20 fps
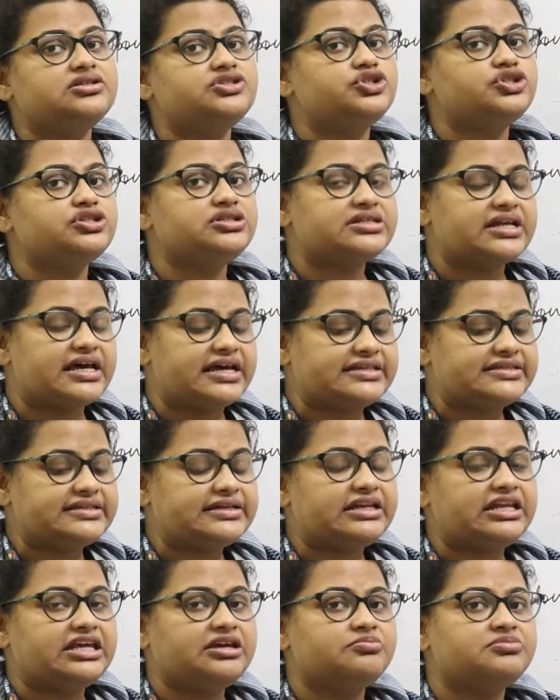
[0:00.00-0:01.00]
just as
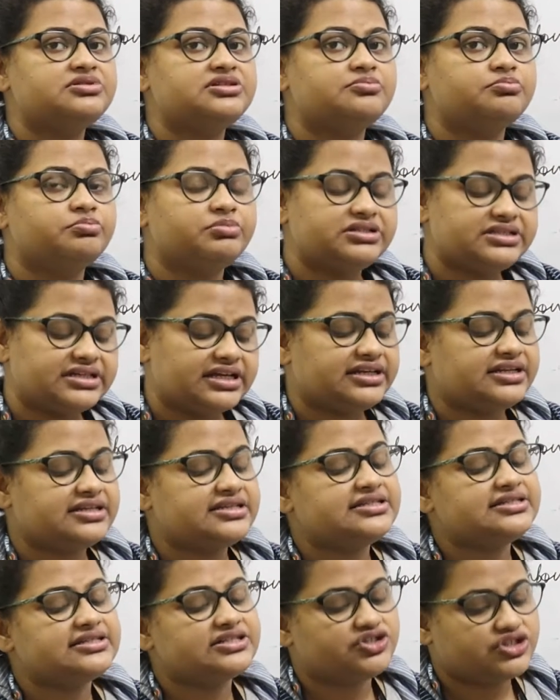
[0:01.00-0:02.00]
the name simple
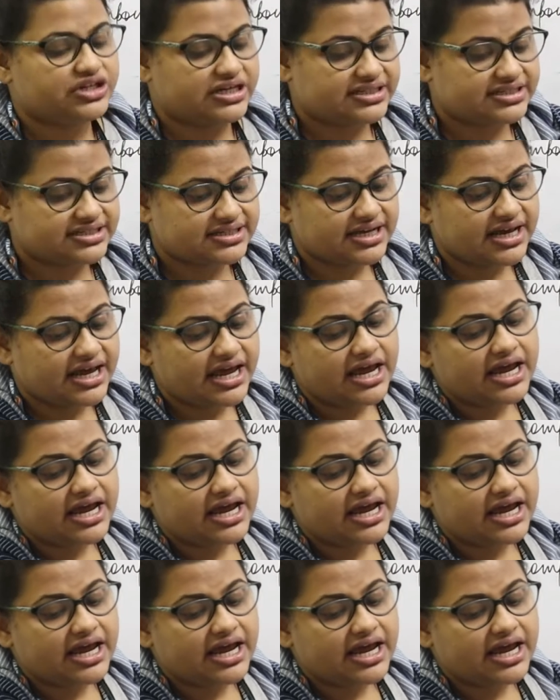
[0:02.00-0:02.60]
sentence suggests,